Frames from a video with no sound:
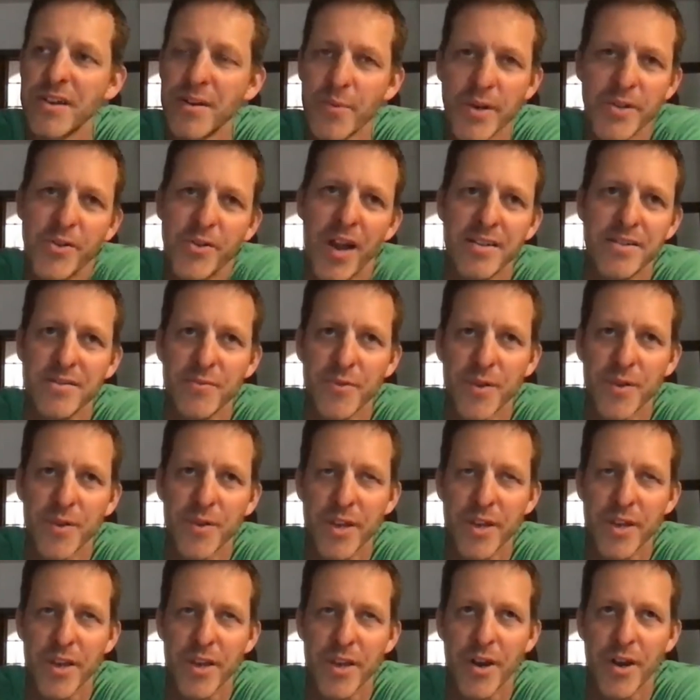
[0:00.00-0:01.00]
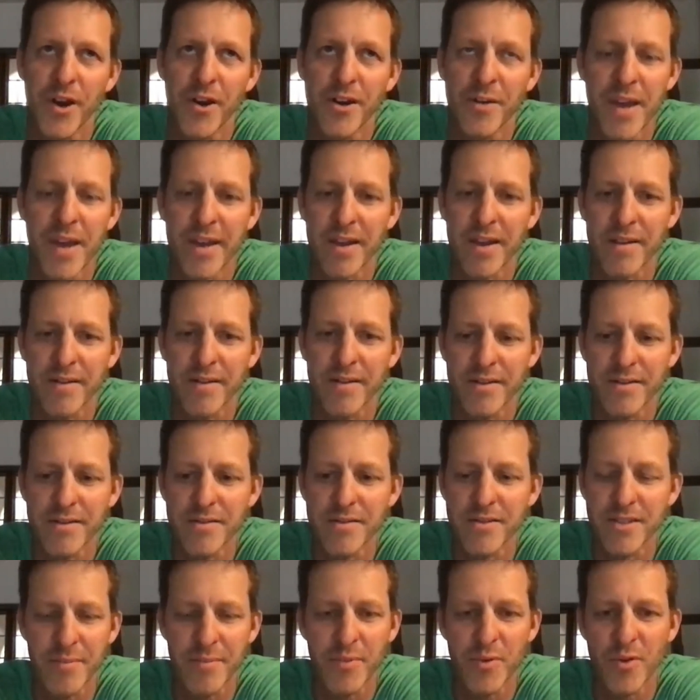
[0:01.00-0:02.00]
we try just really hard to make it
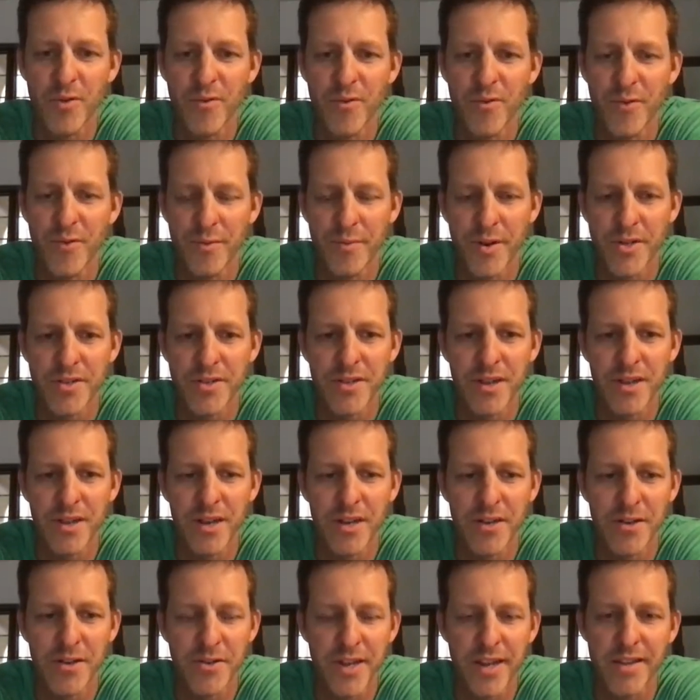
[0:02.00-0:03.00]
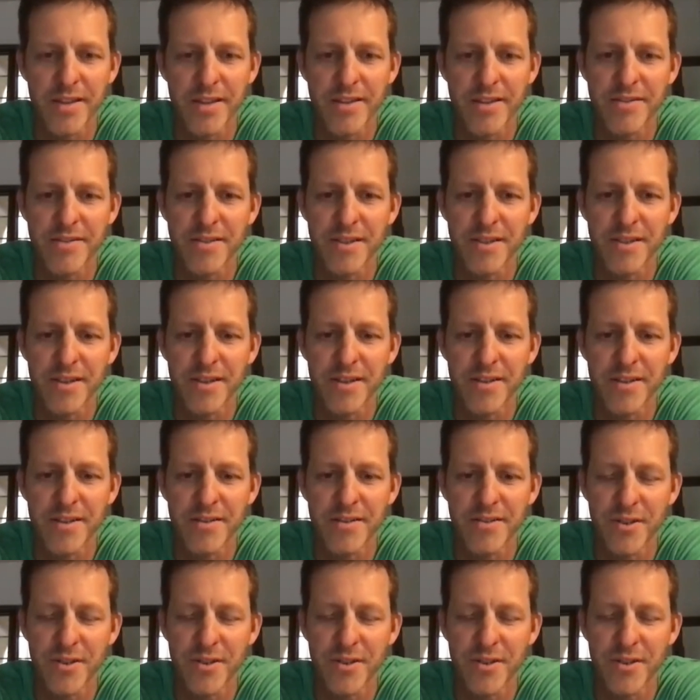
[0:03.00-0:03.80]
simple for merchants to understand these things.